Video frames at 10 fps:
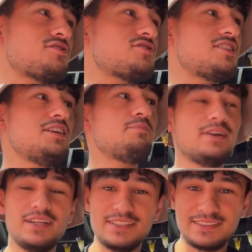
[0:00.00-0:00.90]
of sleep,
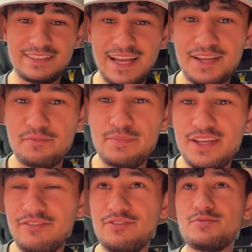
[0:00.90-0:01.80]
that can
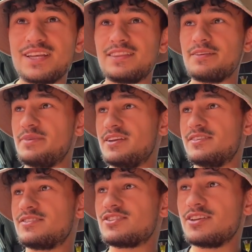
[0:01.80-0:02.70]
mean a few
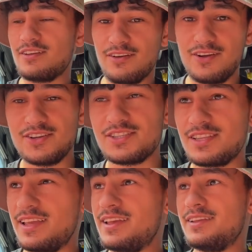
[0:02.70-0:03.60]
centimeters lost
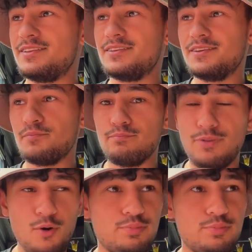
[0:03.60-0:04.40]
in bone